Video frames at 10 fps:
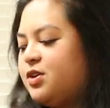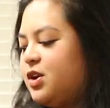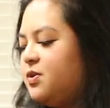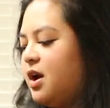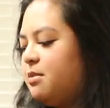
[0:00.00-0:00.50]

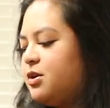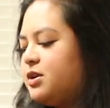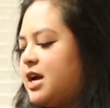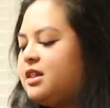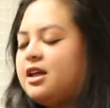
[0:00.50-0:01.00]
cucumbers.
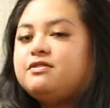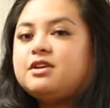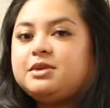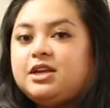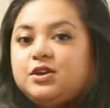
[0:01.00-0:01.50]
I love the
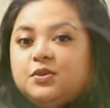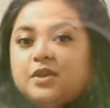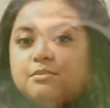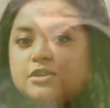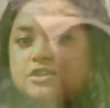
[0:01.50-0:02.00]
mini
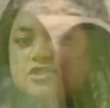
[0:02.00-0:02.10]
cucumbers.